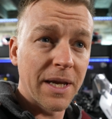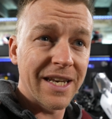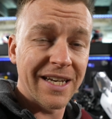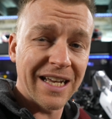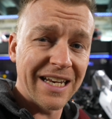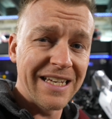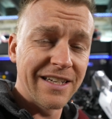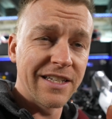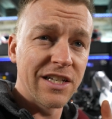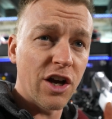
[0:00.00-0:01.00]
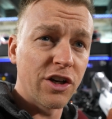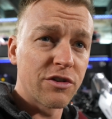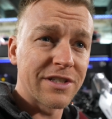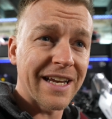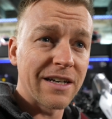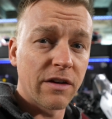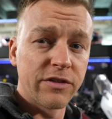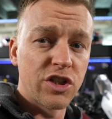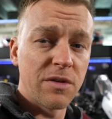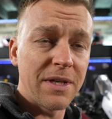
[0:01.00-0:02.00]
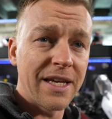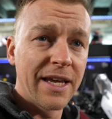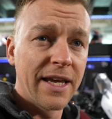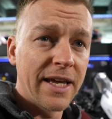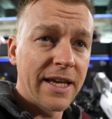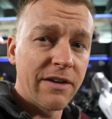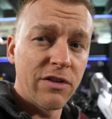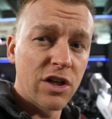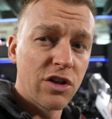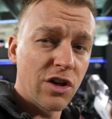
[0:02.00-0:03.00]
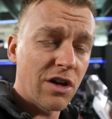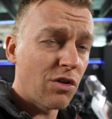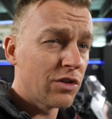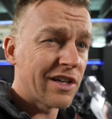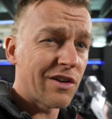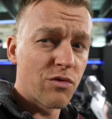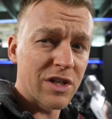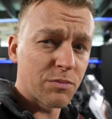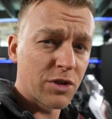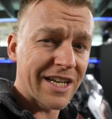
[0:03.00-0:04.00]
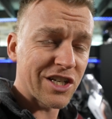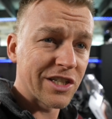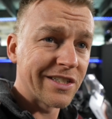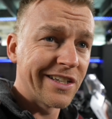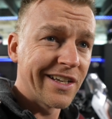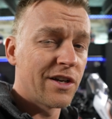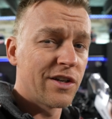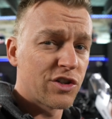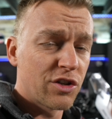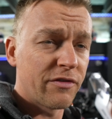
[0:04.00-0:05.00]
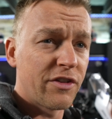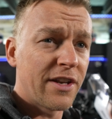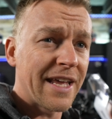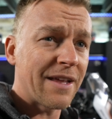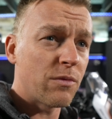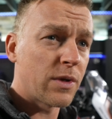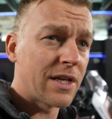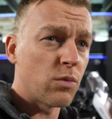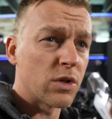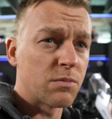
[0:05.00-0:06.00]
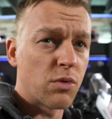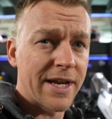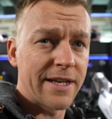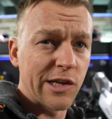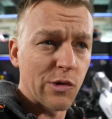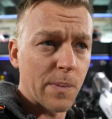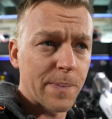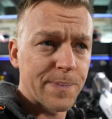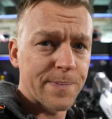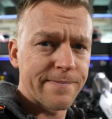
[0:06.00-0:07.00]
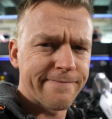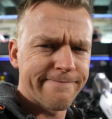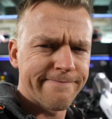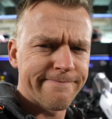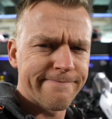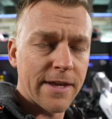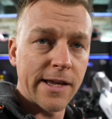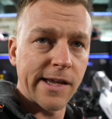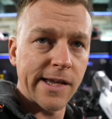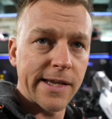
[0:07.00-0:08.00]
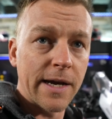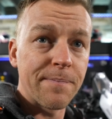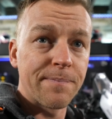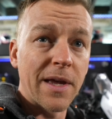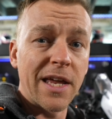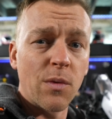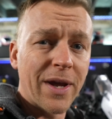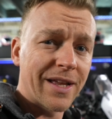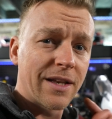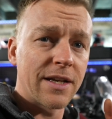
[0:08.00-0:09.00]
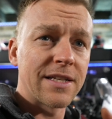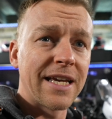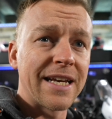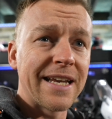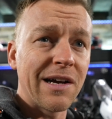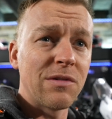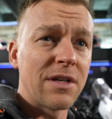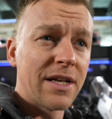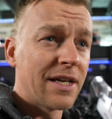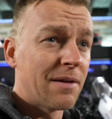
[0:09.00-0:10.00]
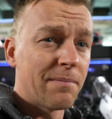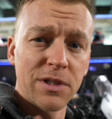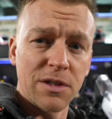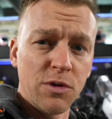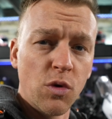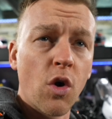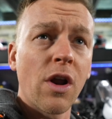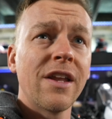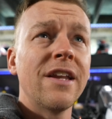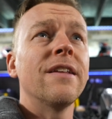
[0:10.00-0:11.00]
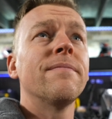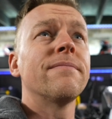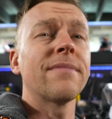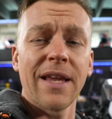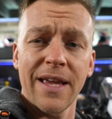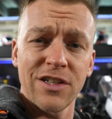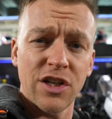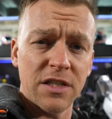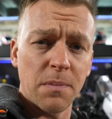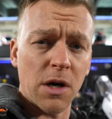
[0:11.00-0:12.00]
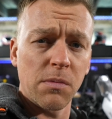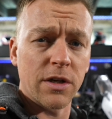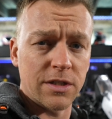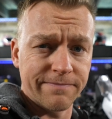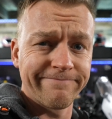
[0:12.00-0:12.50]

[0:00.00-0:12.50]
again, clean the underside of the Jimny, and give it a good old rust protection. Should have done that when it was brand new. Yeah, anyway, let's get it down, put some new oil in it, and change spark plugs.